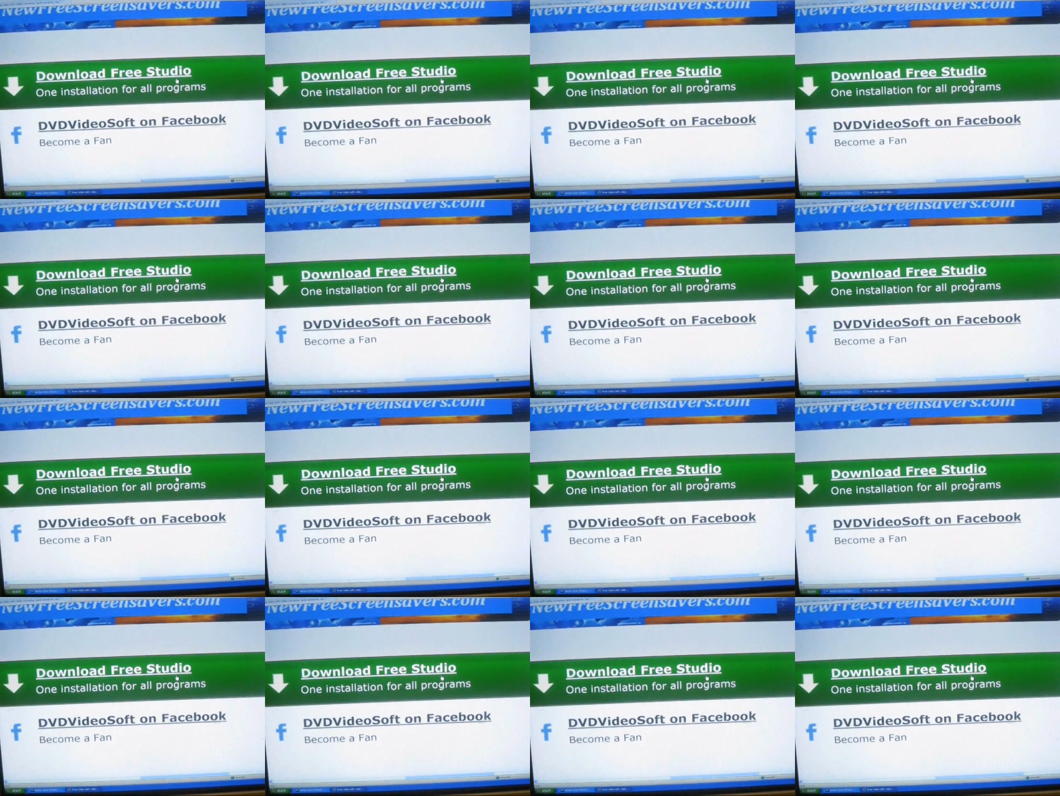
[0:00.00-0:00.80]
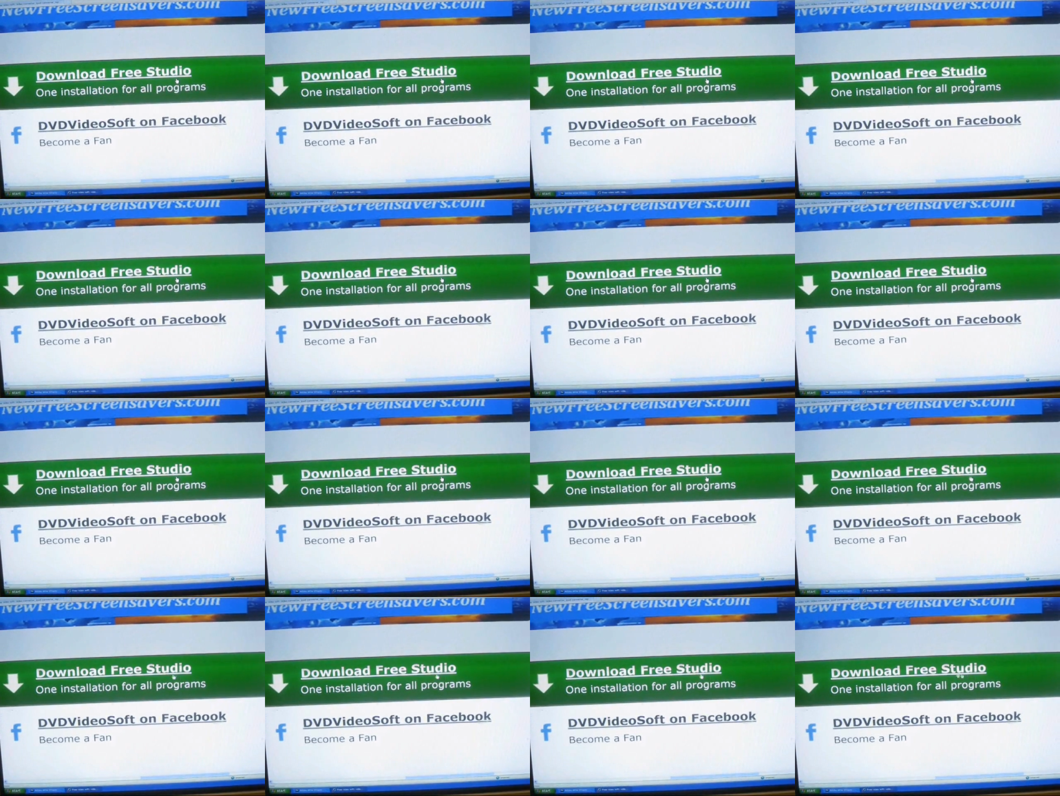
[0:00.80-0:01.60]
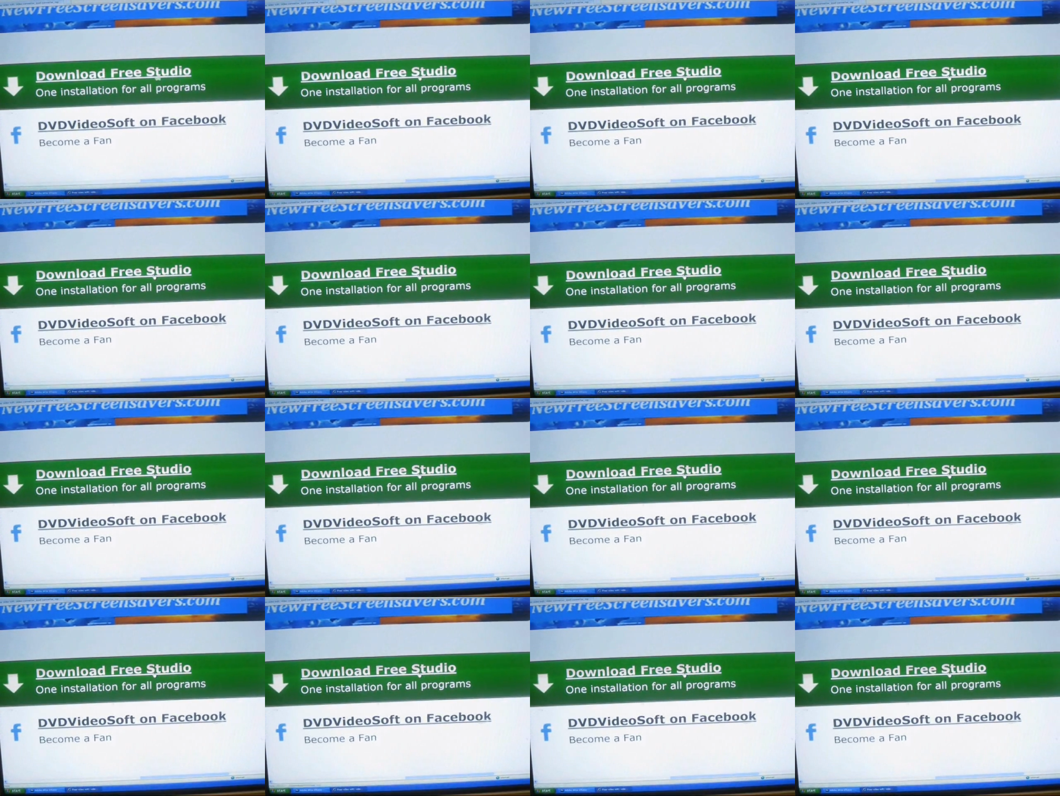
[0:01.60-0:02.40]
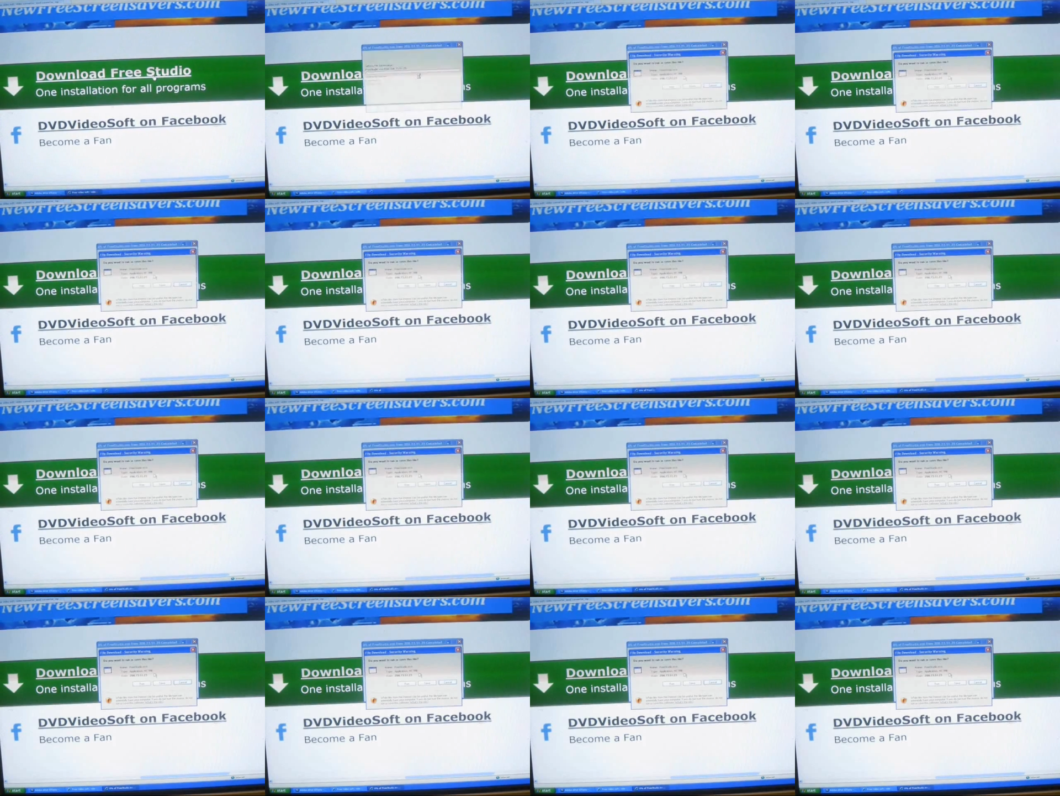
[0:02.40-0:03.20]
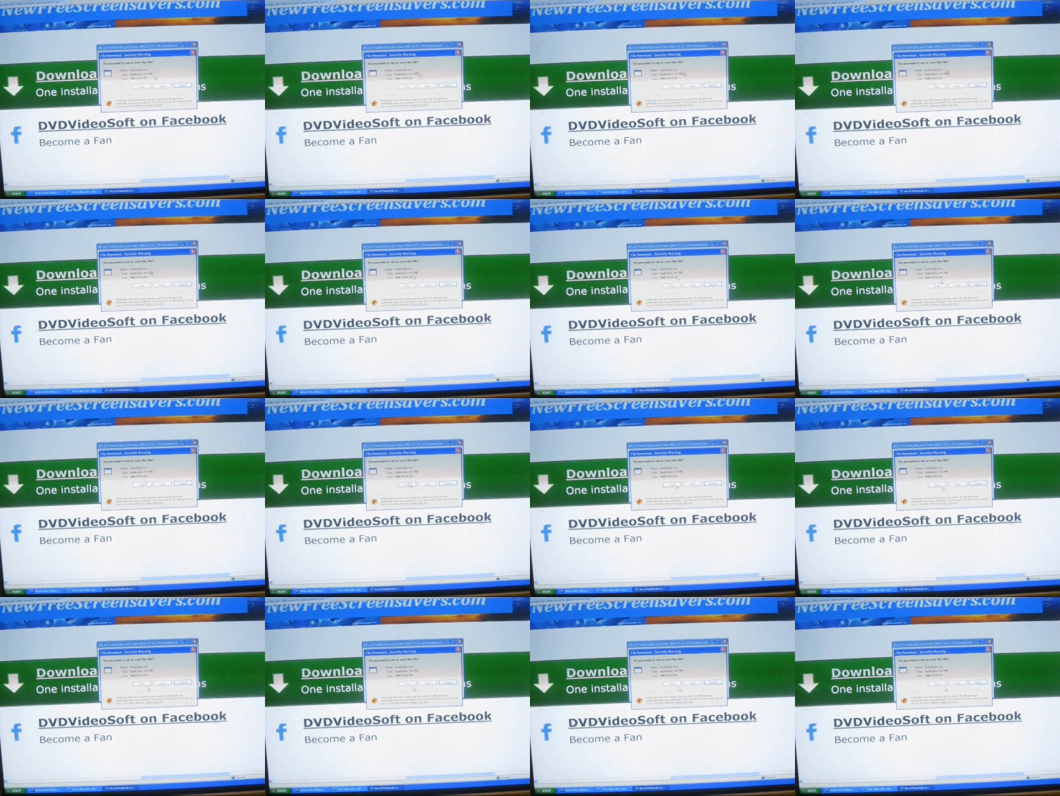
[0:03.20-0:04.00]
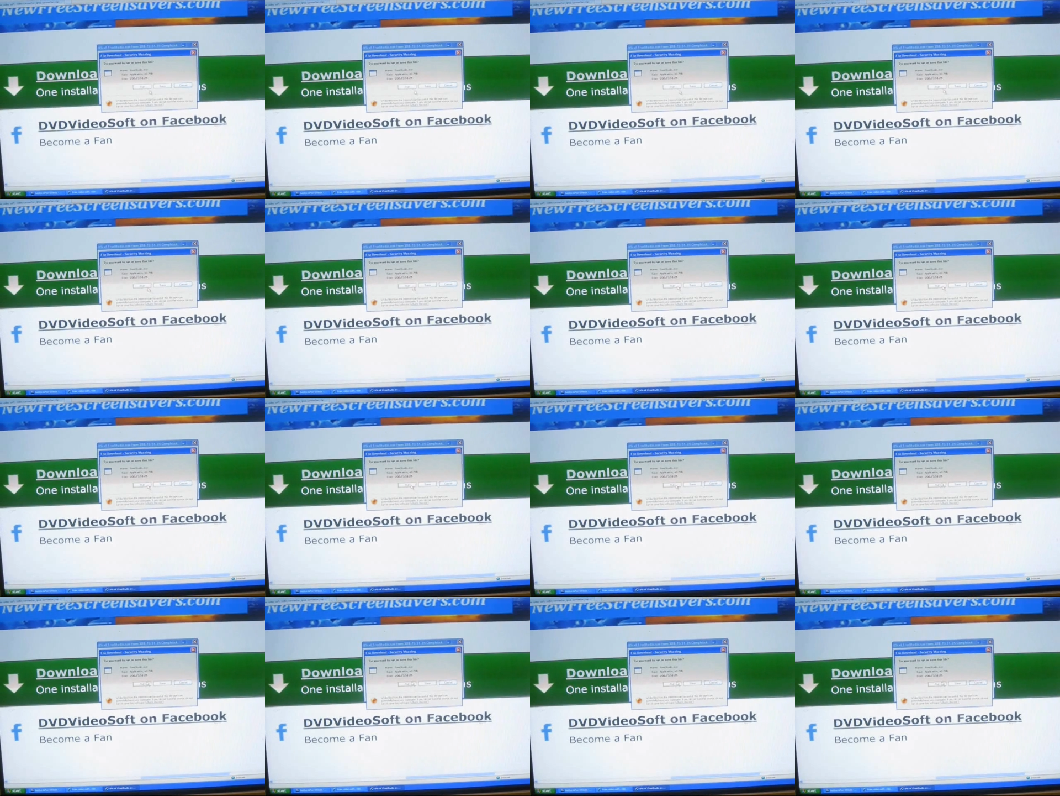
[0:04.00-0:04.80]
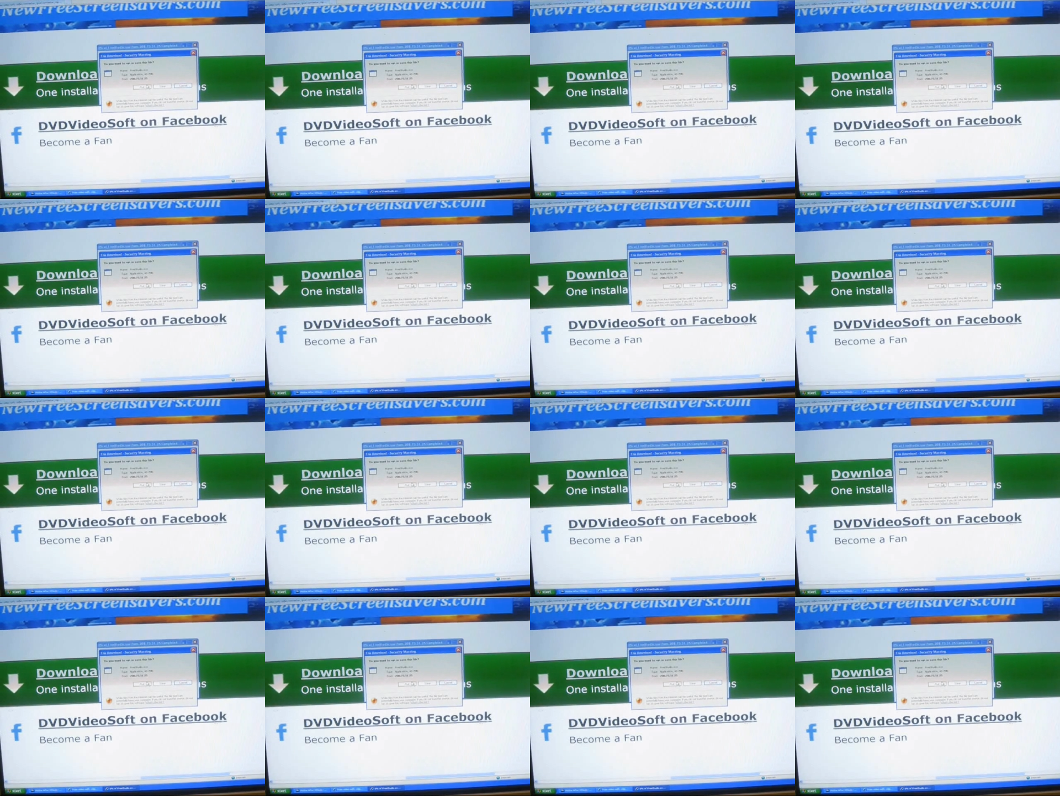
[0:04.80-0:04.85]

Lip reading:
(no speaker visible)